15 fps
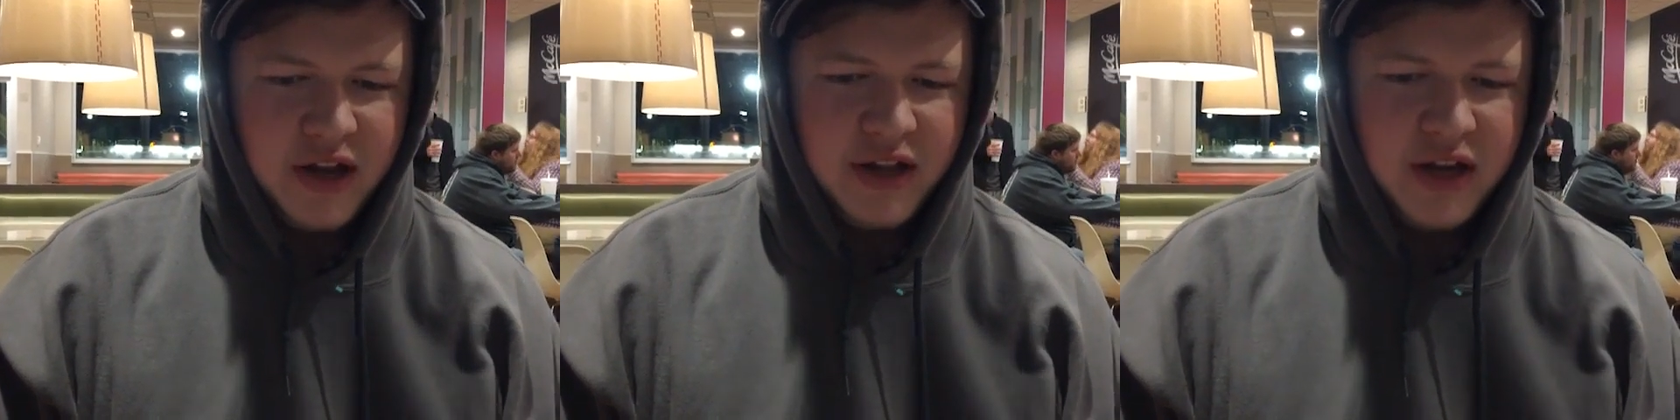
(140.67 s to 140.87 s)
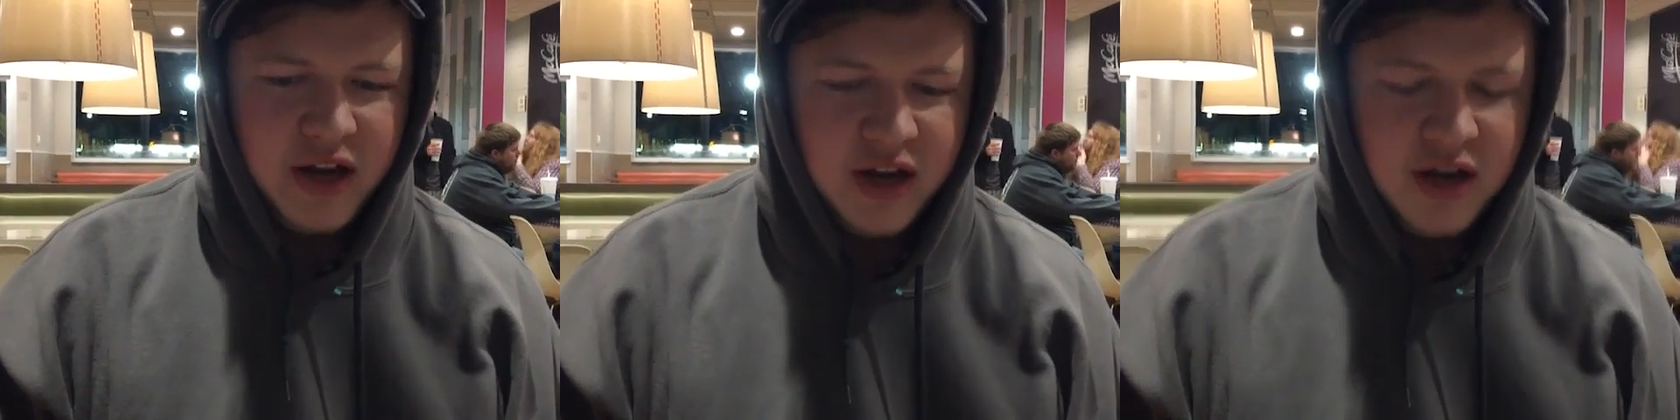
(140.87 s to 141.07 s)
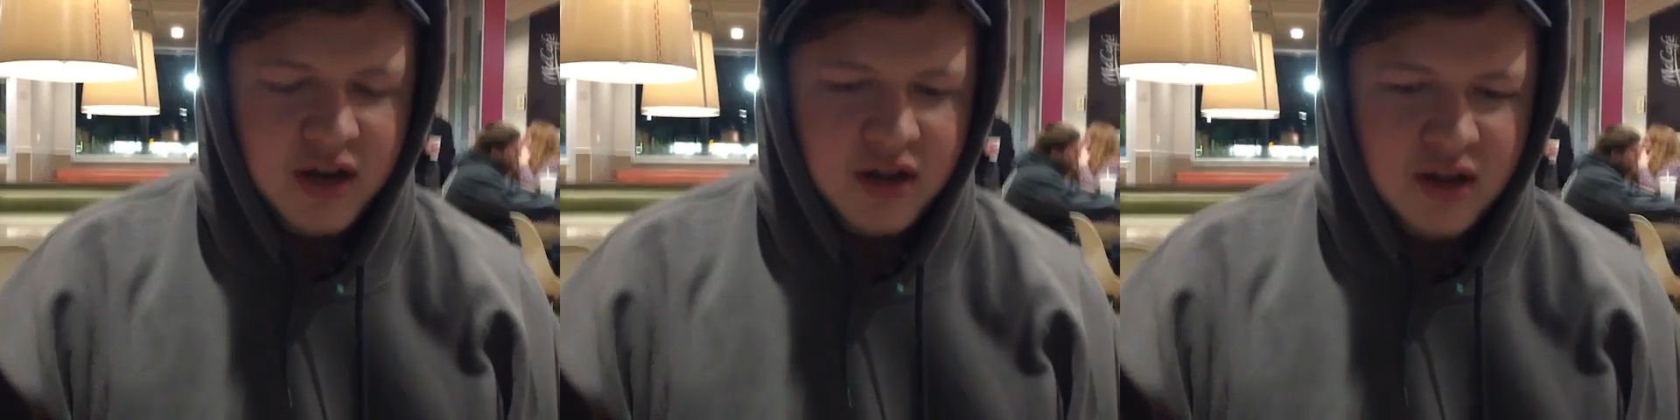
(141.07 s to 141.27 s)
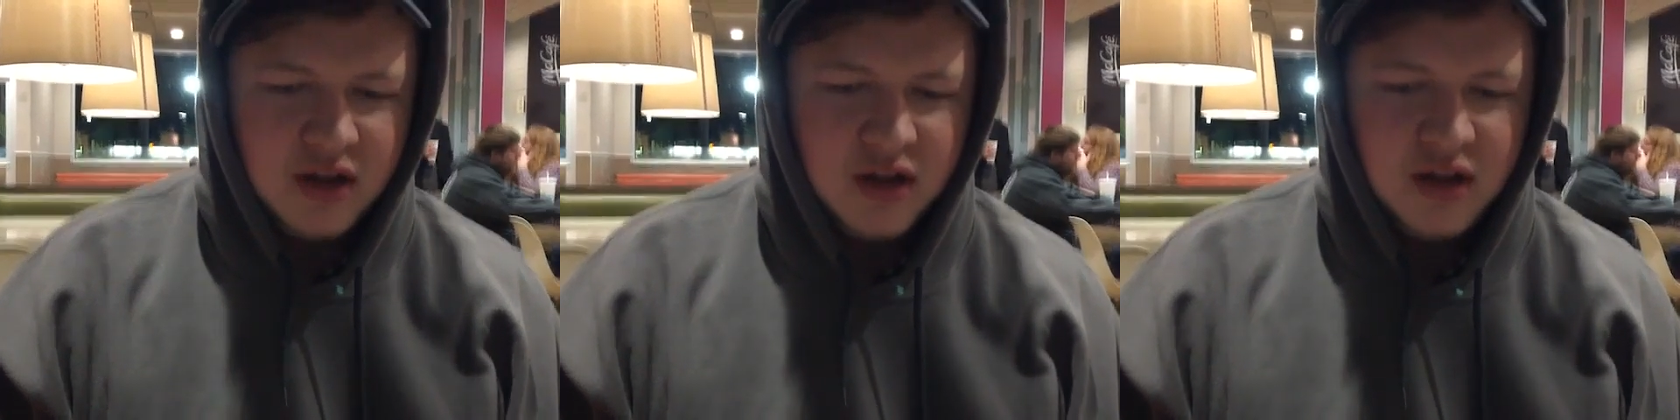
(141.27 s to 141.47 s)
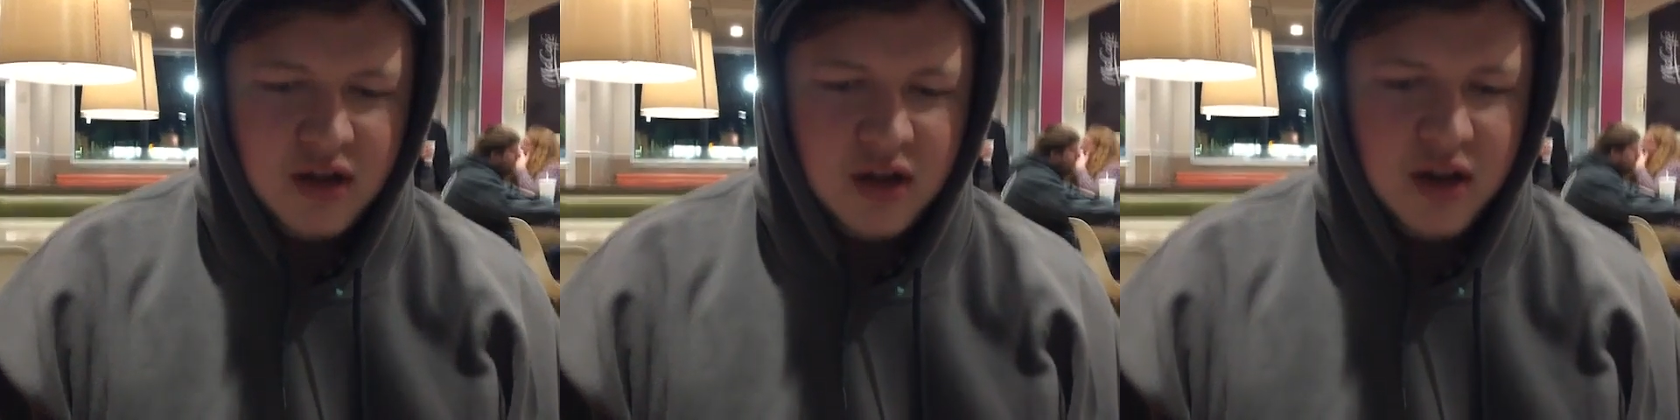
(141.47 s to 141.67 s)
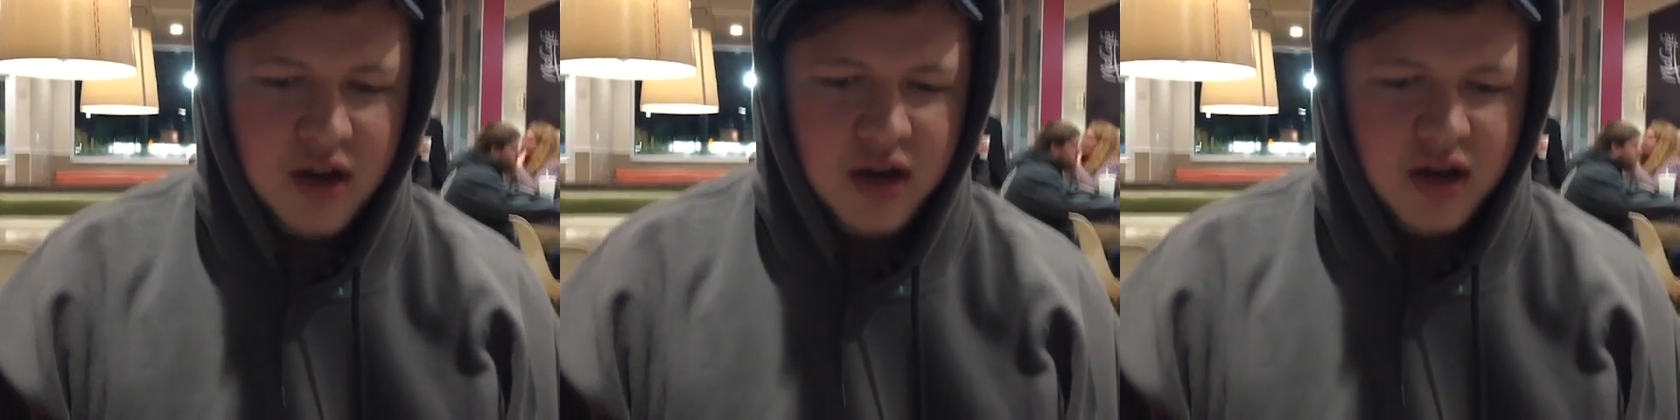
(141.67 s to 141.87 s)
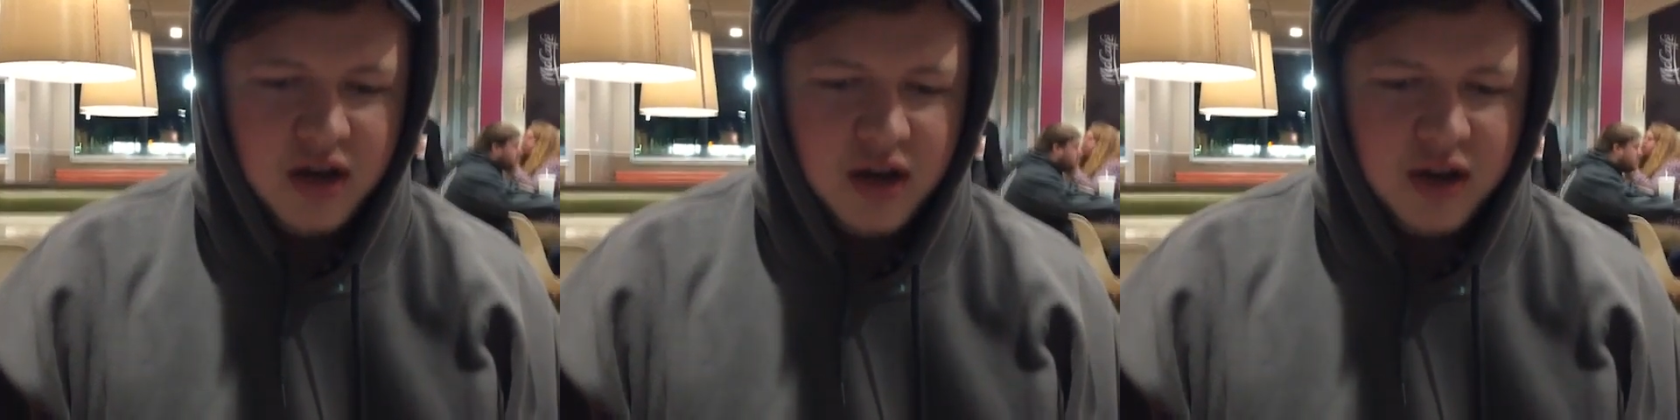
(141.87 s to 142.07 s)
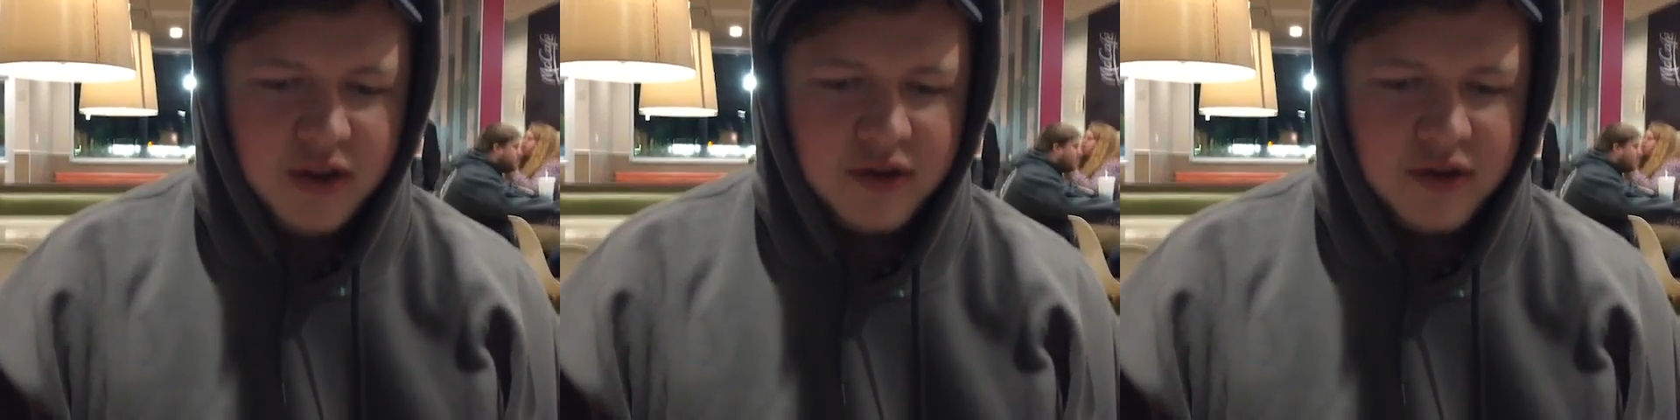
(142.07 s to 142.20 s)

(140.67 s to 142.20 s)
And then uh,